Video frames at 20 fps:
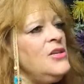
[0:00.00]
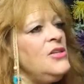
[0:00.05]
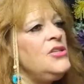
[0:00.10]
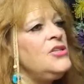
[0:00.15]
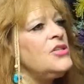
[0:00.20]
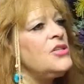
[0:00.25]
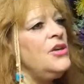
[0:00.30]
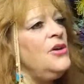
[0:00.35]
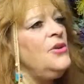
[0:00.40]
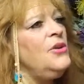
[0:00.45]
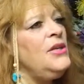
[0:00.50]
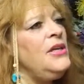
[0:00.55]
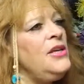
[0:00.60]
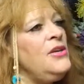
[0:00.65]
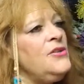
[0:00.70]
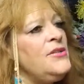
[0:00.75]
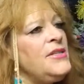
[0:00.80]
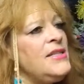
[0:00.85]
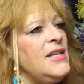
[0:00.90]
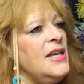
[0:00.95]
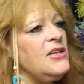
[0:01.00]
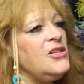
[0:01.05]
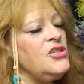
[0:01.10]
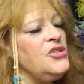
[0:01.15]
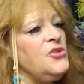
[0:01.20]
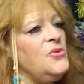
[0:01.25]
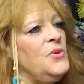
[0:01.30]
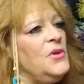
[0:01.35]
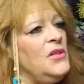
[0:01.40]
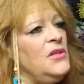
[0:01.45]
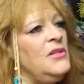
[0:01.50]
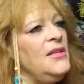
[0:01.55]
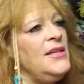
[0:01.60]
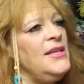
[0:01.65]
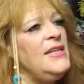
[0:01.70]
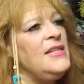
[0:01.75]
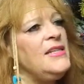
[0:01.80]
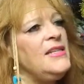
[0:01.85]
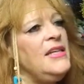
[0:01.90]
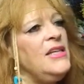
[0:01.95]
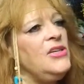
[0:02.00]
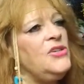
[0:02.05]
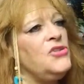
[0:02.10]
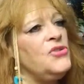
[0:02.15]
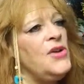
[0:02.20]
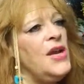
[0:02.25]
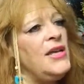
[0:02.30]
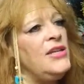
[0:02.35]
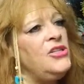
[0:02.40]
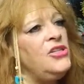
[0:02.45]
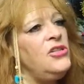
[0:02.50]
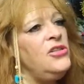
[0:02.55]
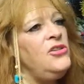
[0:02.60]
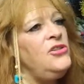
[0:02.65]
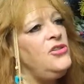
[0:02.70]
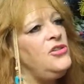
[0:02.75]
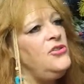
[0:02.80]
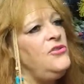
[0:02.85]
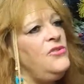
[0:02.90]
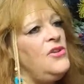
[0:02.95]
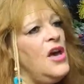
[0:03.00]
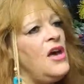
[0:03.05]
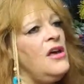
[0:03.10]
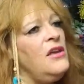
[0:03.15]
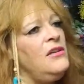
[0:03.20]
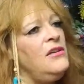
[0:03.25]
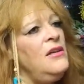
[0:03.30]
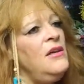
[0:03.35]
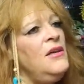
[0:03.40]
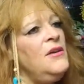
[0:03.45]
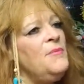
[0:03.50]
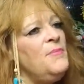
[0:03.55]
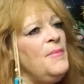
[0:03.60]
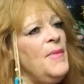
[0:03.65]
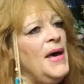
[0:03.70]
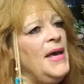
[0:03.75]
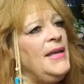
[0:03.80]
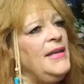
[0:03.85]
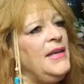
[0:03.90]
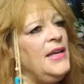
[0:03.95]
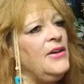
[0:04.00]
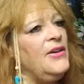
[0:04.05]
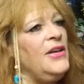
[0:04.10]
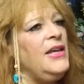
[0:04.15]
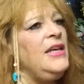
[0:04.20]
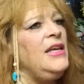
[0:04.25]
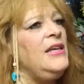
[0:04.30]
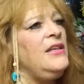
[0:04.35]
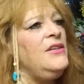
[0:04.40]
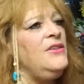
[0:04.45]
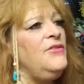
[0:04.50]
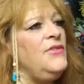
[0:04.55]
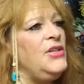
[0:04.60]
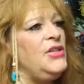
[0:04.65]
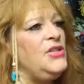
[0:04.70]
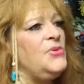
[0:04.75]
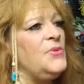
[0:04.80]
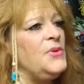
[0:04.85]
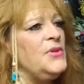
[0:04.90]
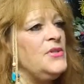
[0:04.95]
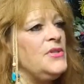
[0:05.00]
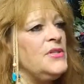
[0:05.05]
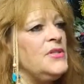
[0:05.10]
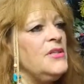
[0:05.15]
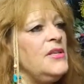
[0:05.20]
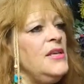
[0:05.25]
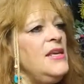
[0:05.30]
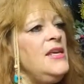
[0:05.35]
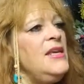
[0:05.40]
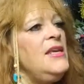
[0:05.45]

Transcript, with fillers: Scoliosexual is the attraction to non binary individuals.